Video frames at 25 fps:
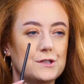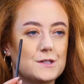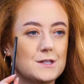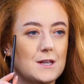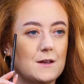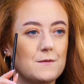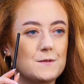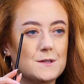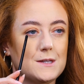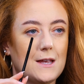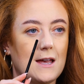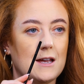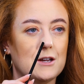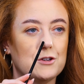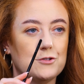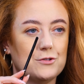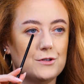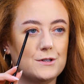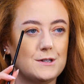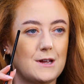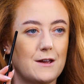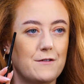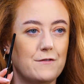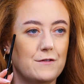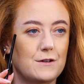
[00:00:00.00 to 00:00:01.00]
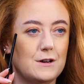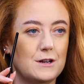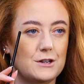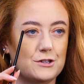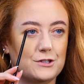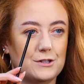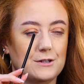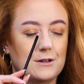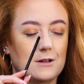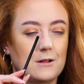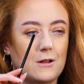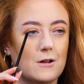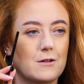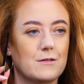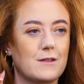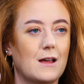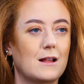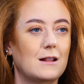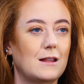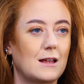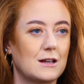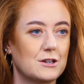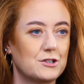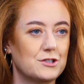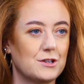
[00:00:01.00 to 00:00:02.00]
just gives extra definition along
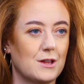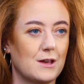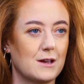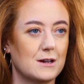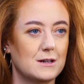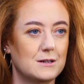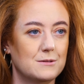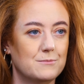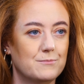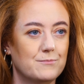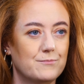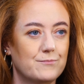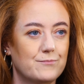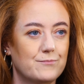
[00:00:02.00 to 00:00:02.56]
that lash line.